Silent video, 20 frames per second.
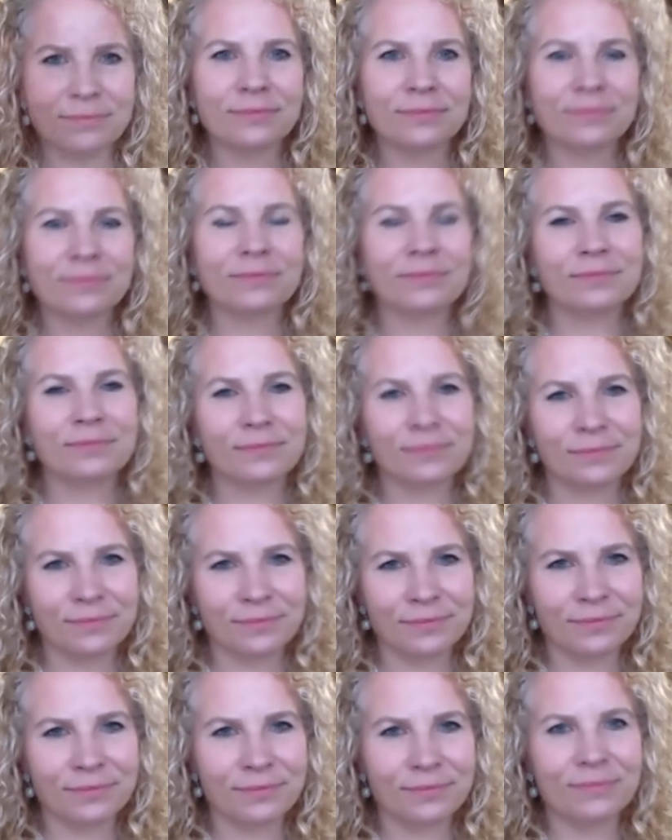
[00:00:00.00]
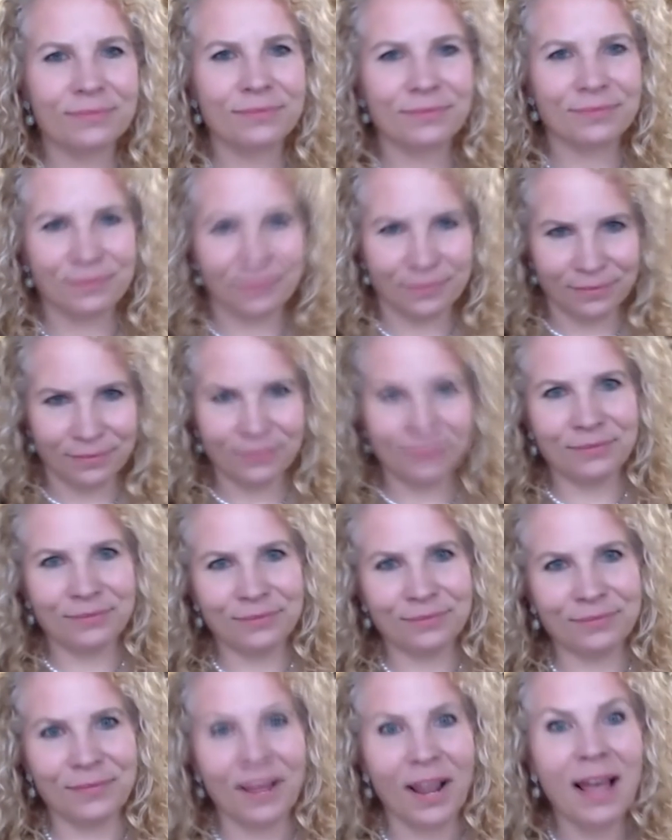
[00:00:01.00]
I'm still learning.
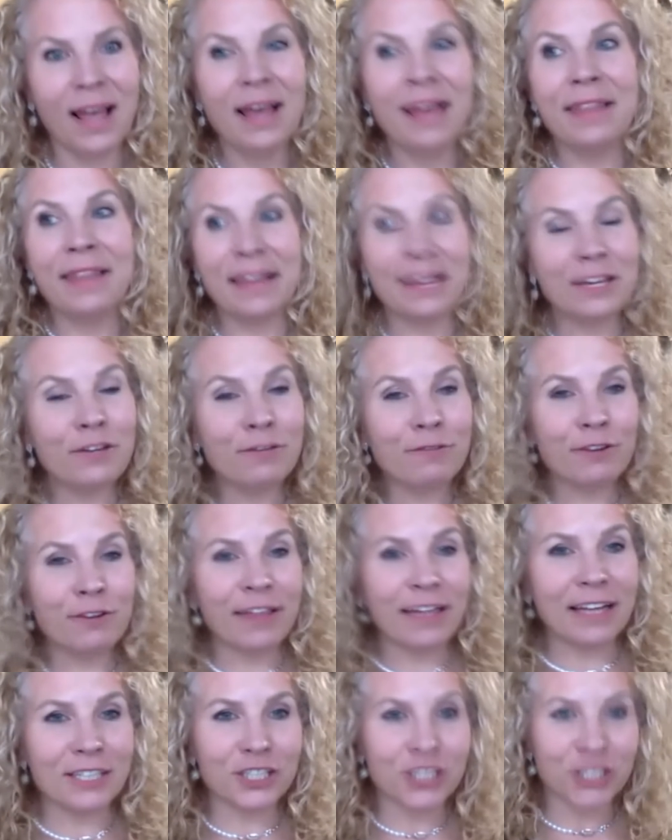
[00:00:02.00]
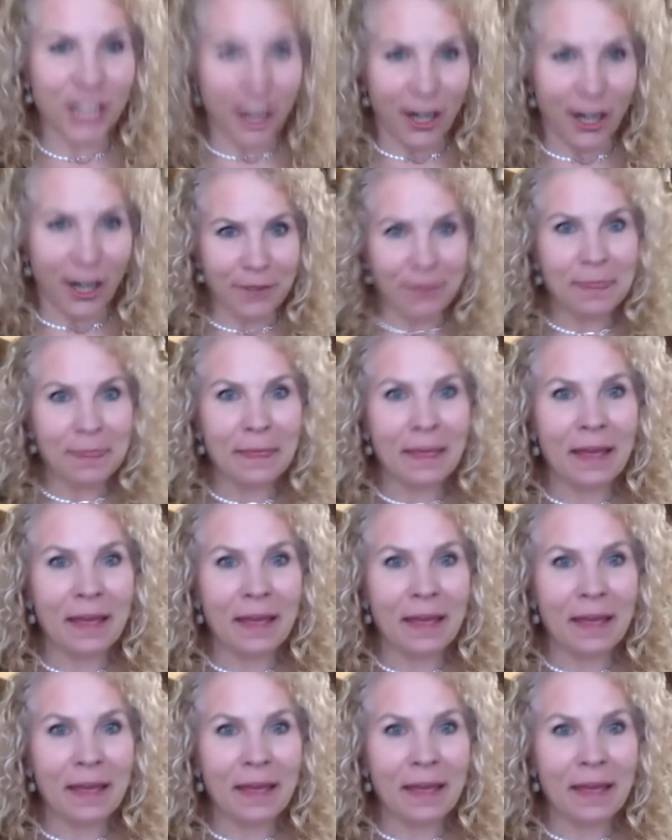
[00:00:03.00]
Mm-hmm. Thank you for that share.